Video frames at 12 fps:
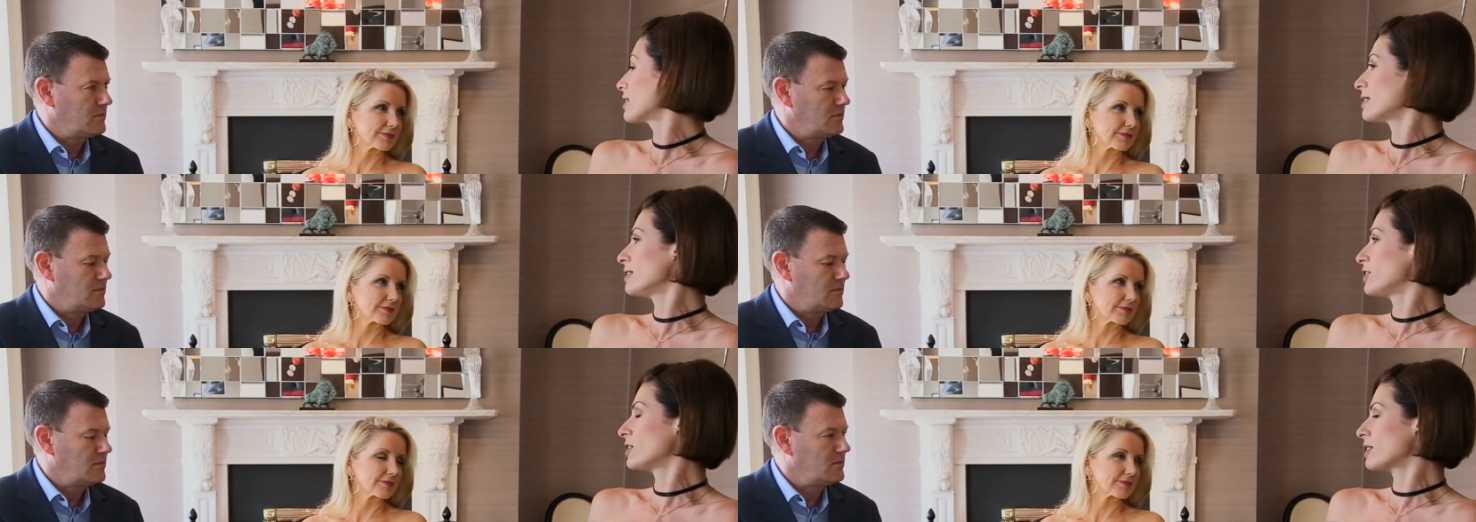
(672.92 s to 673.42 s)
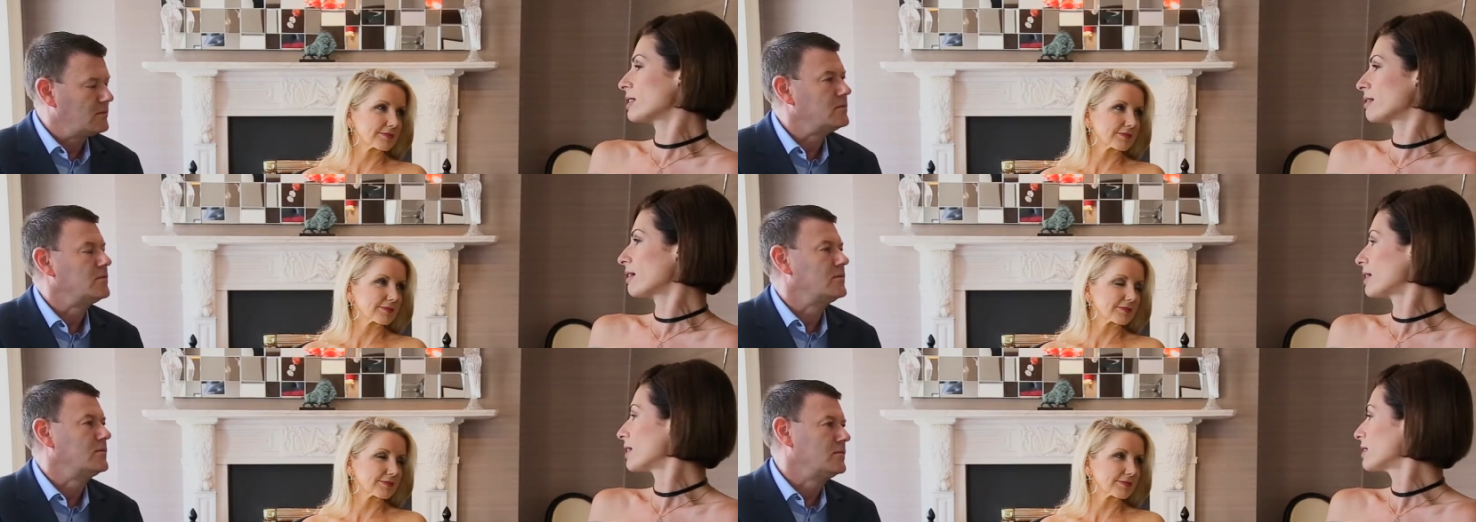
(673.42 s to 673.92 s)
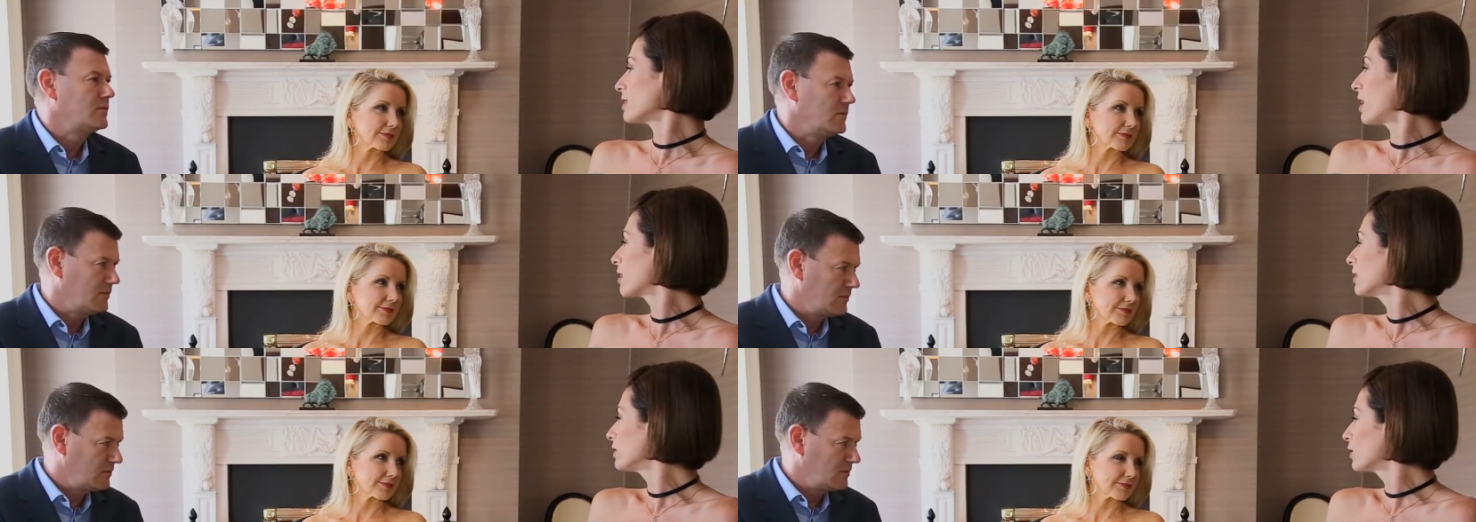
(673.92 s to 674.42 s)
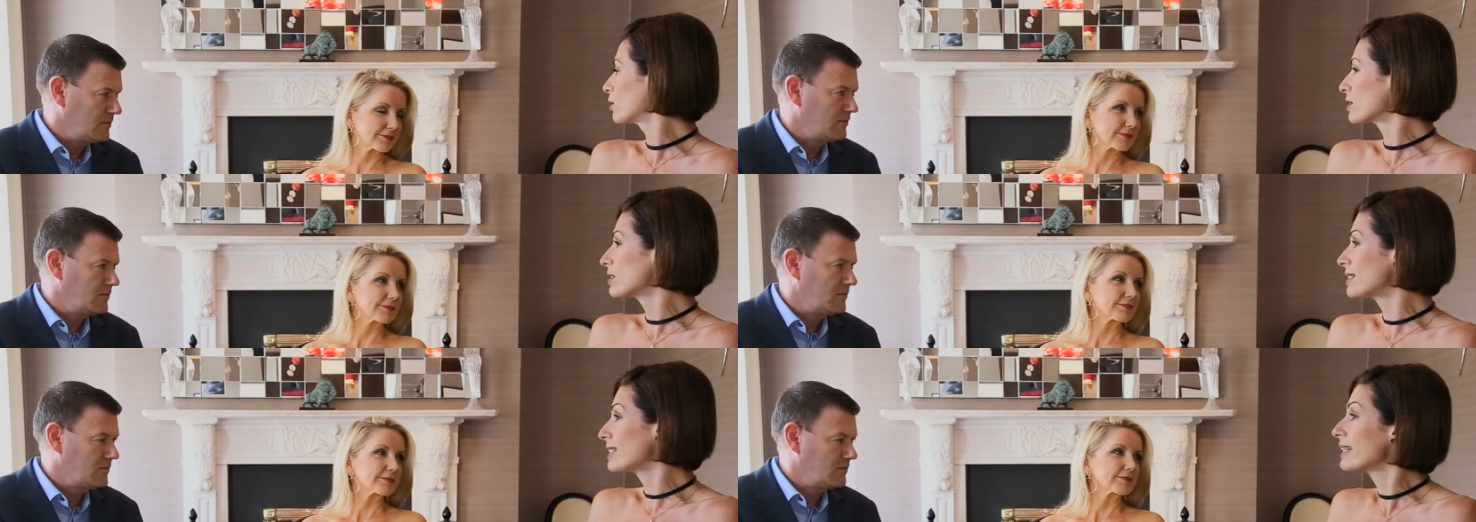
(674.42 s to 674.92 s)
Speaker 1: gonna, just gonna knock on
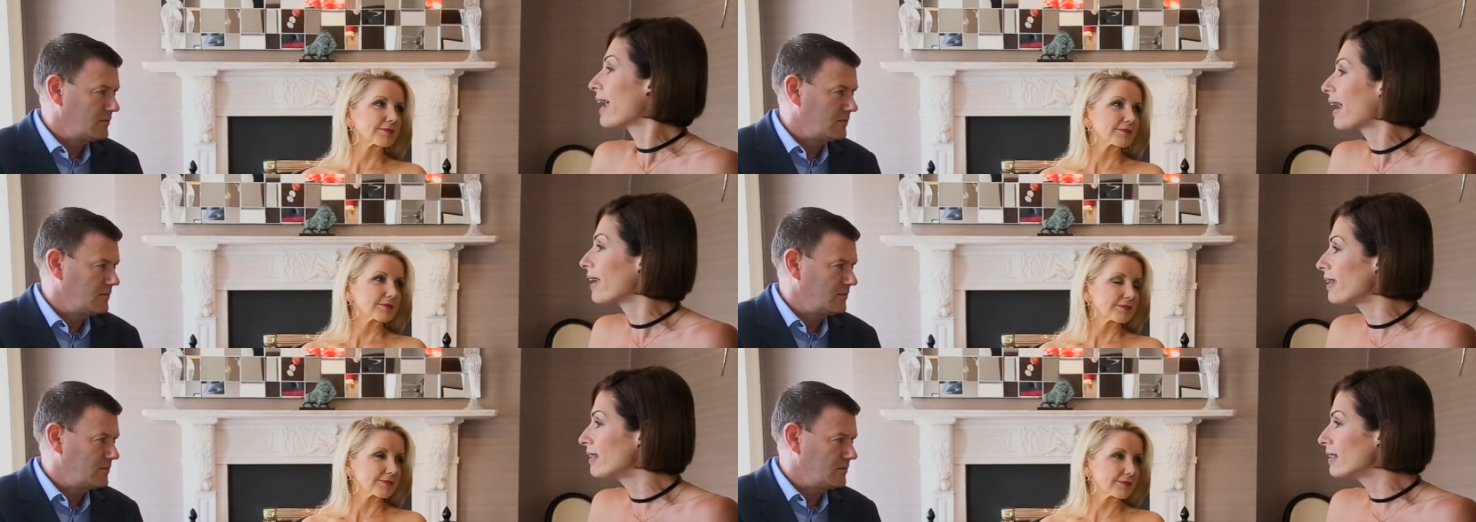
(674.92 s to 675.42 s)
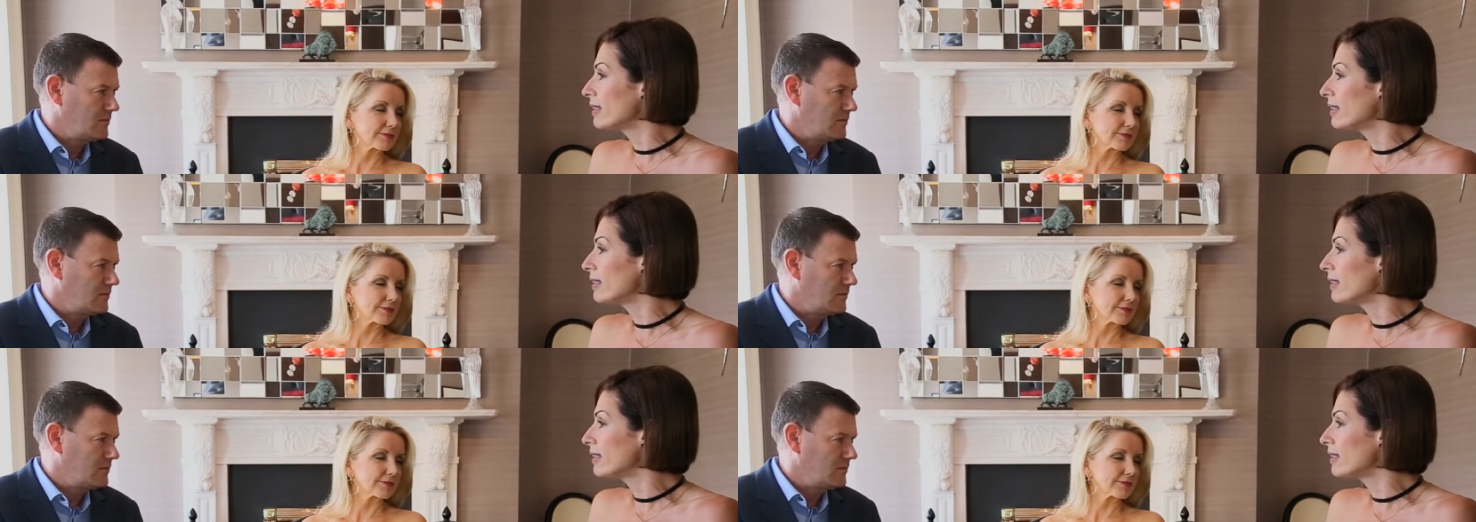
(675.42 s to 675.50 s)
doors today.